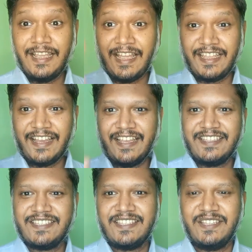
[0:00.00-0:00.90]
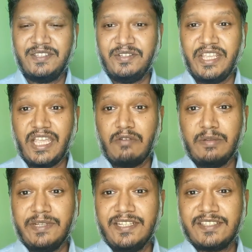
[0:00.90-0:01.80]
Hi guys, today I will
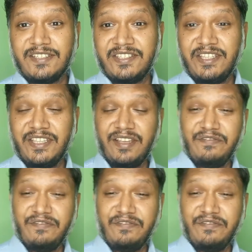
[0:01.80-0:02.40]
be discussing a